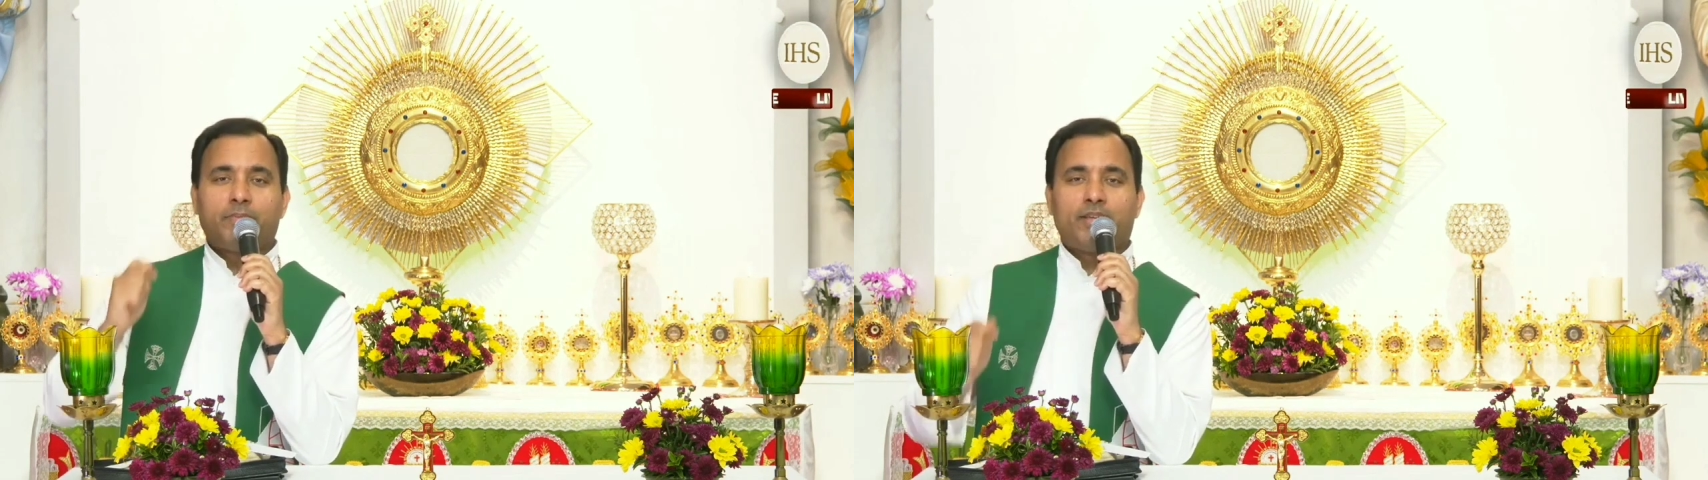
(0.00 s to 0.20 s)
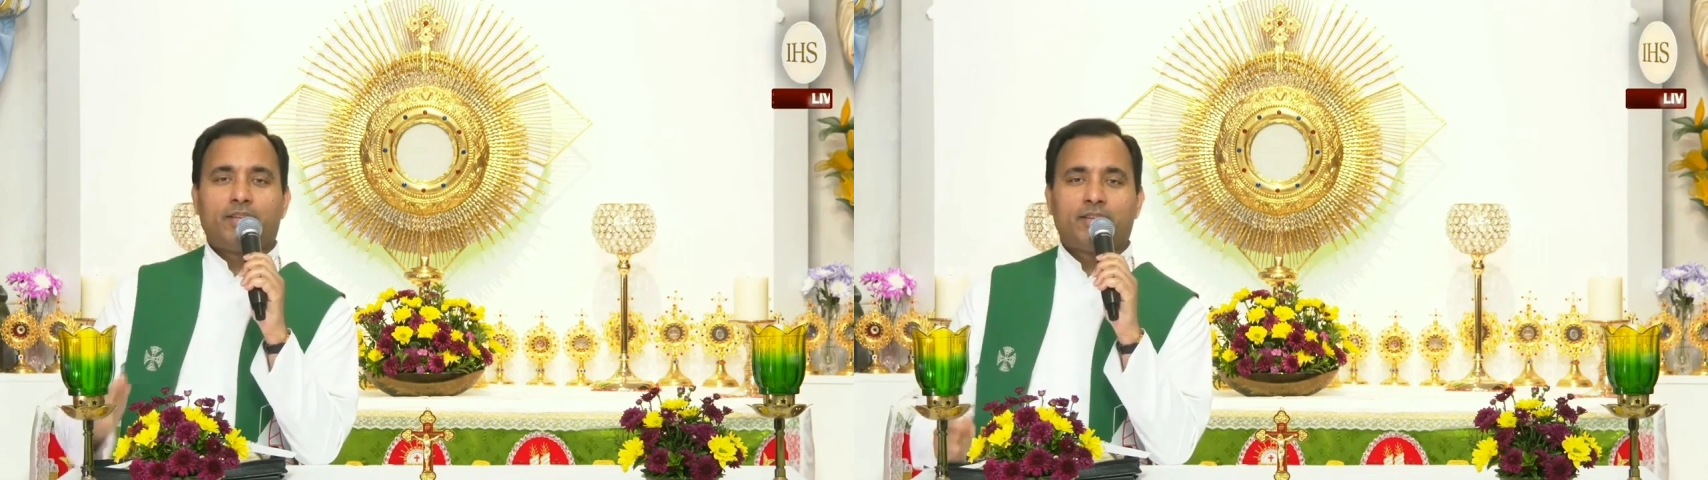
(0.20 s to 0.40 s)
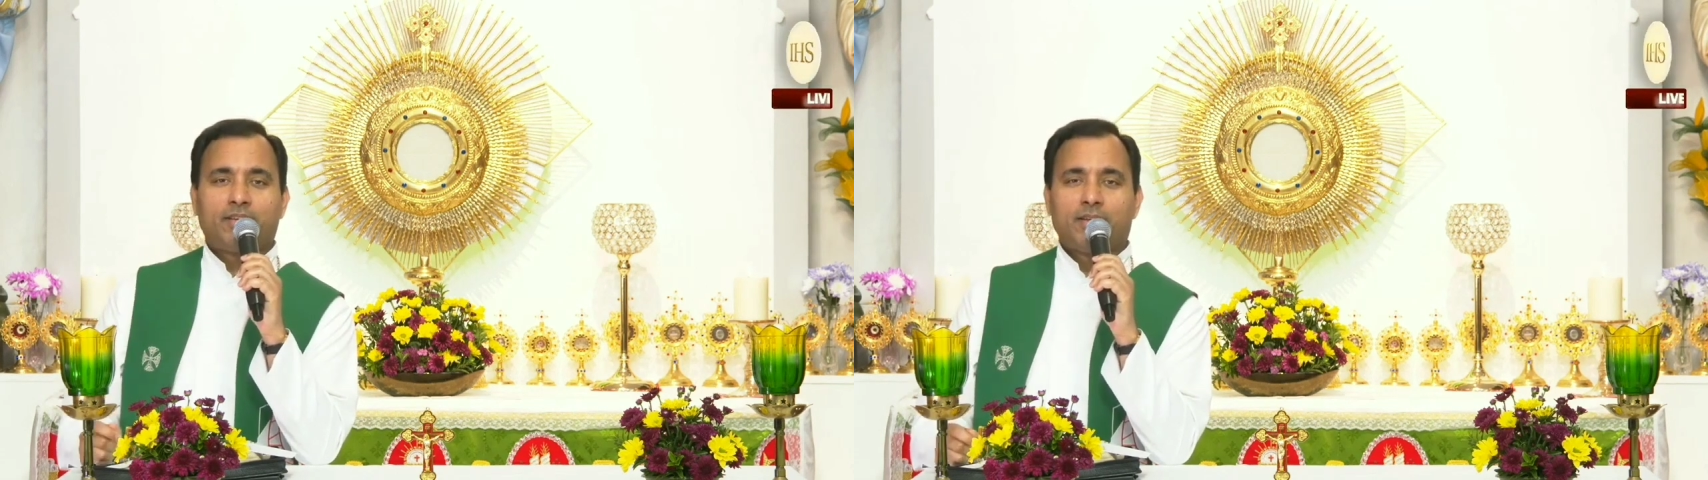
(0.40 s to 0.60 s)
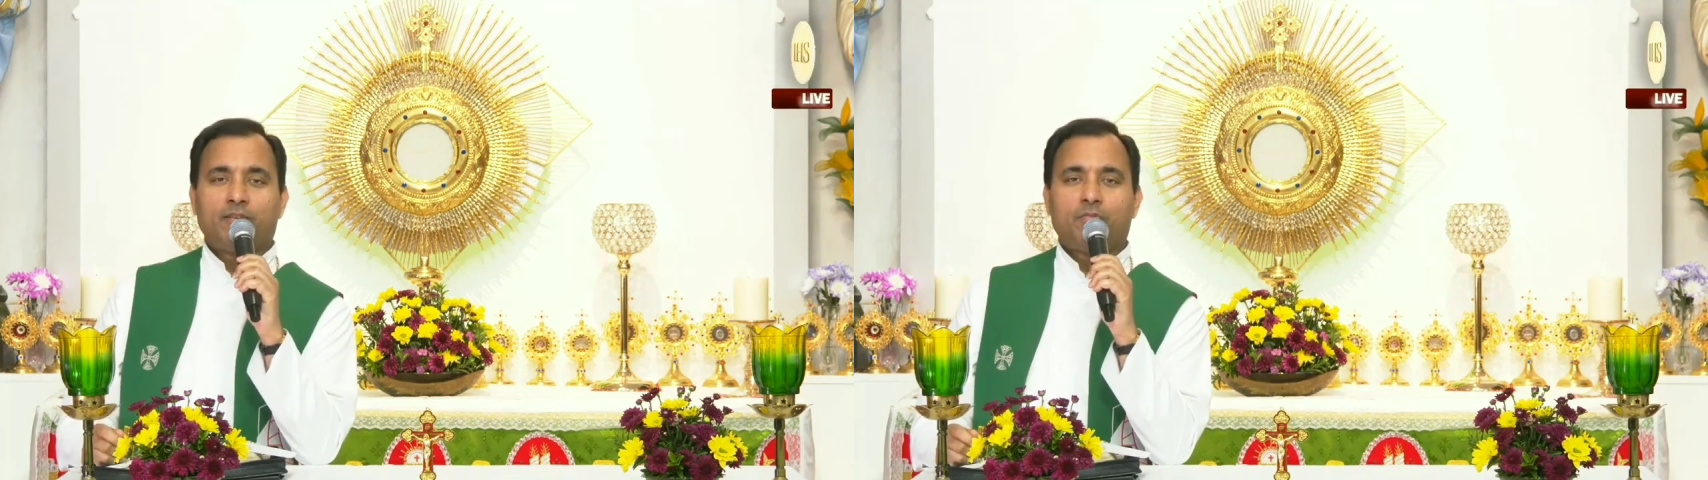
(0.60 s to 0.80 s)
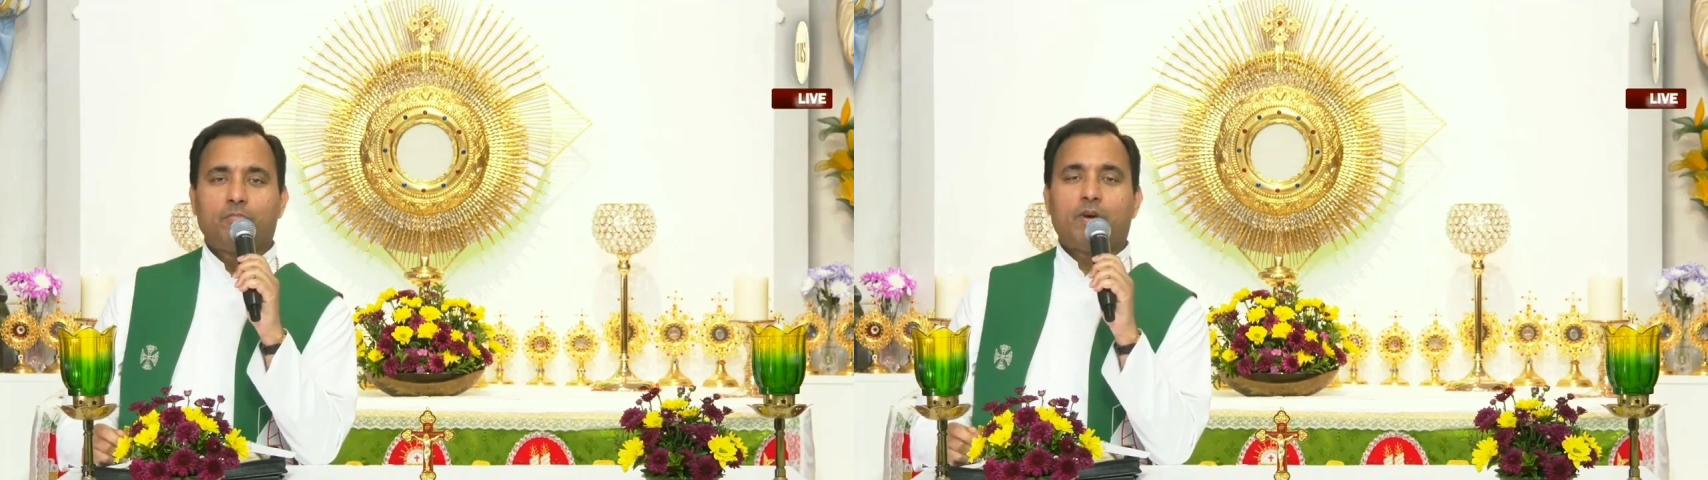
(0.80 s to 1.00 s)
me.
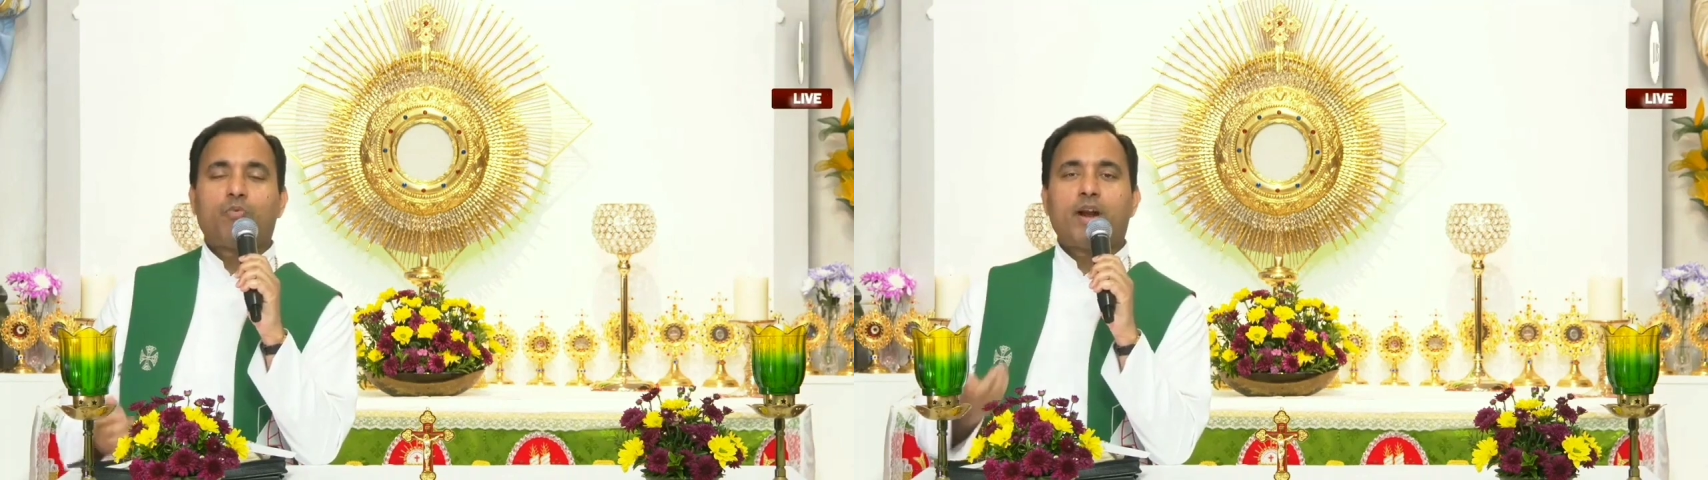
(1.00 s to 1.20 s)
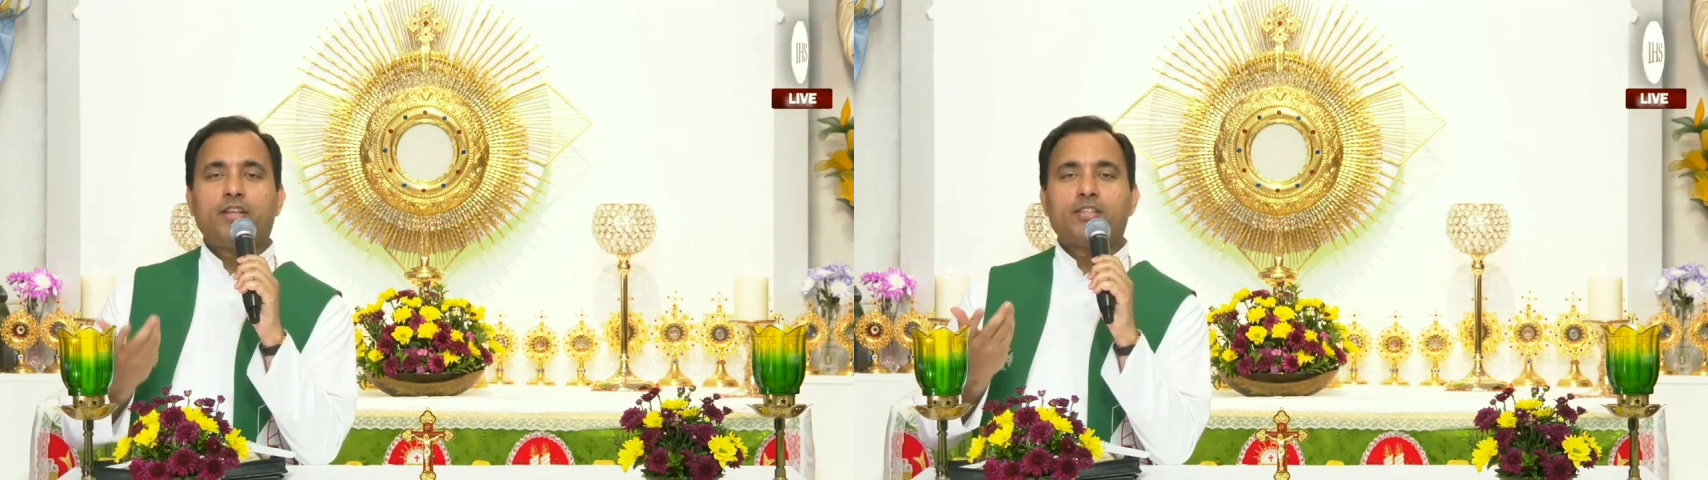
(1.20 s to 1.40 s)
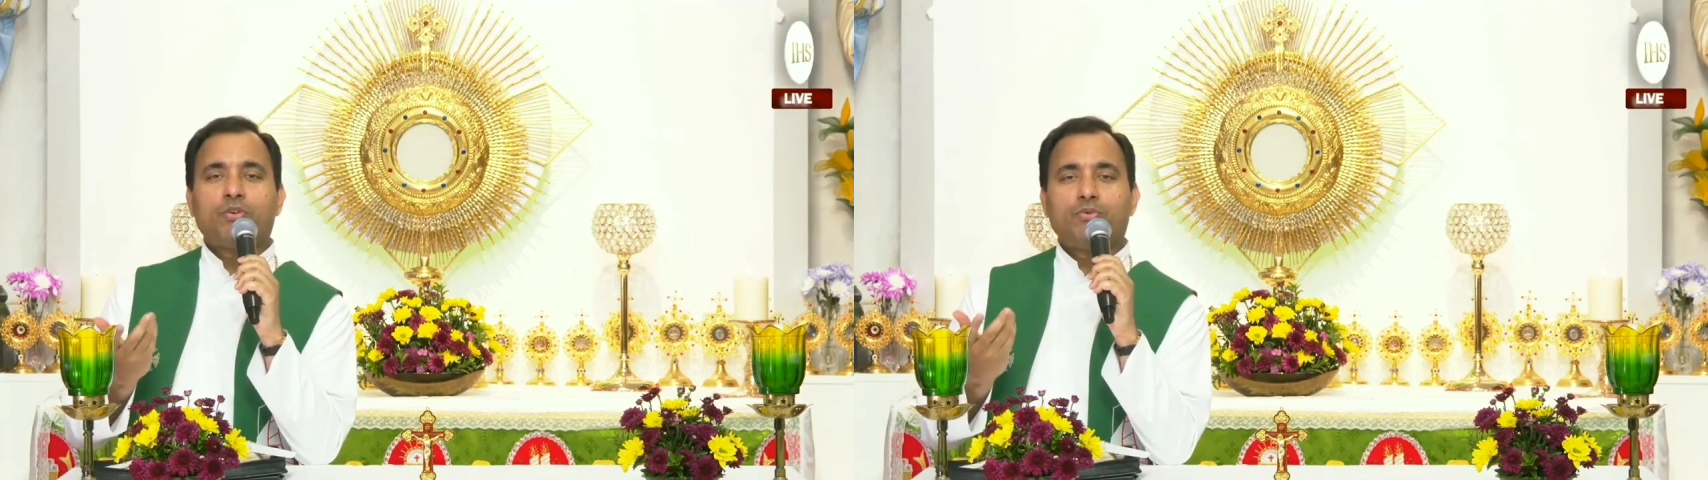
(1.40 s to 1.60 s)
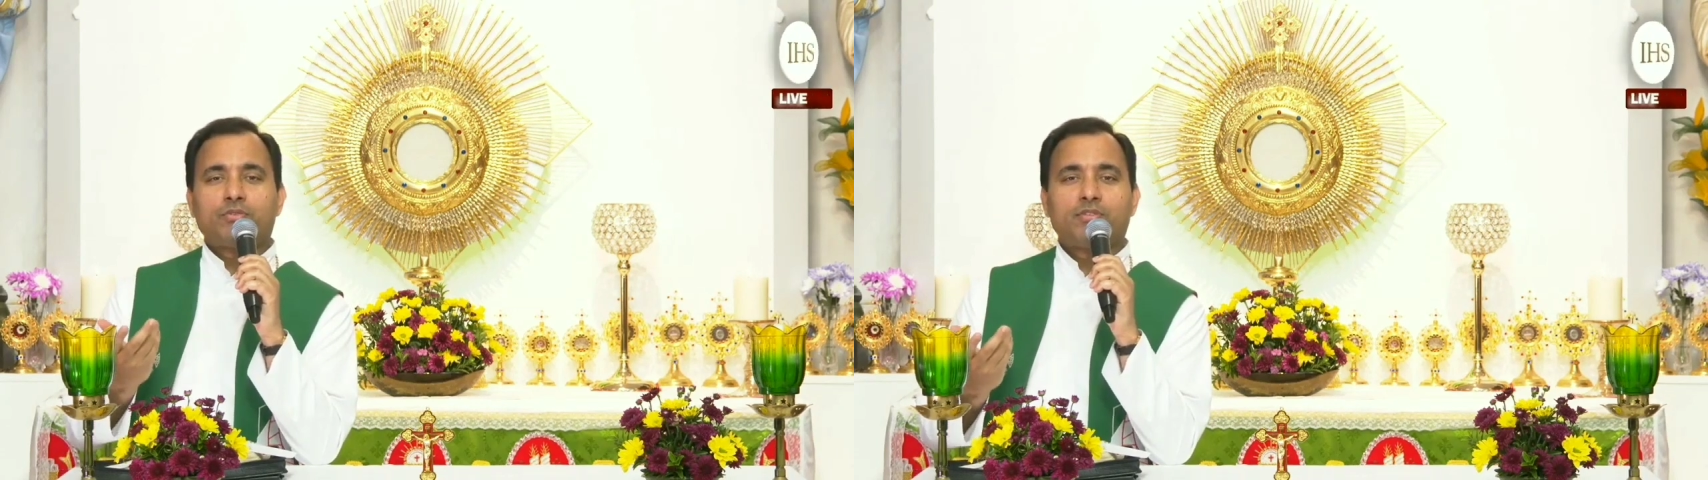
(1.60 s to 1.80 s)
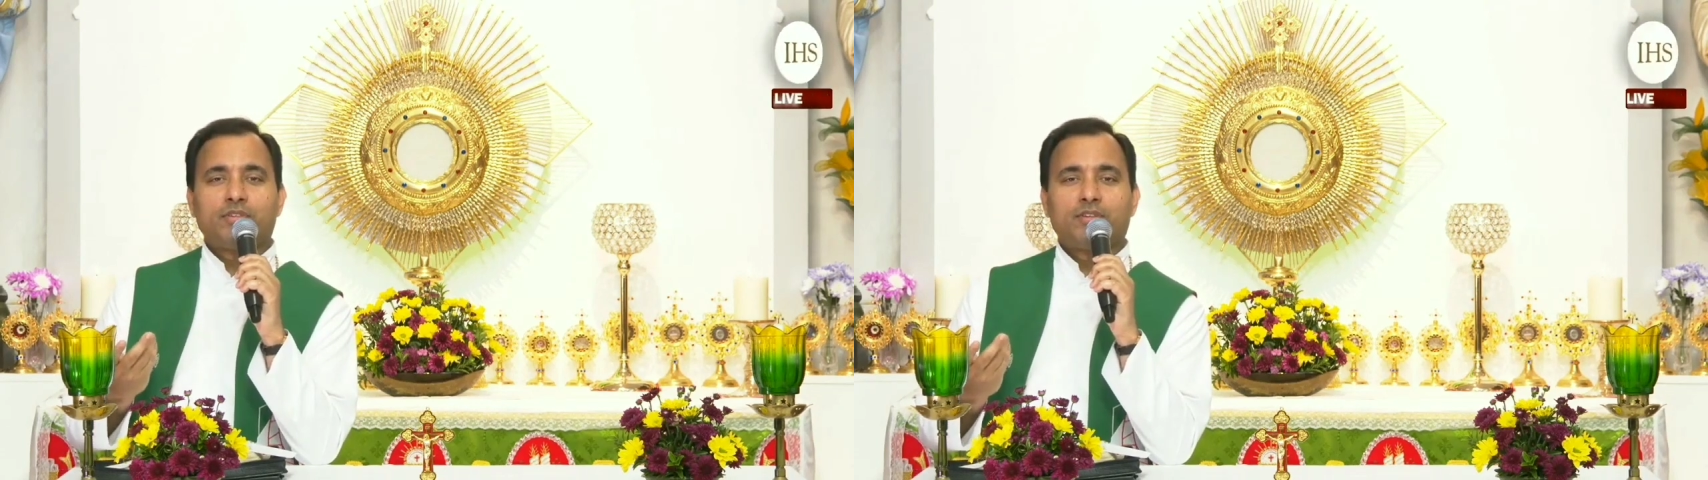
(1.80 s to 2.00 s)
But what is the use?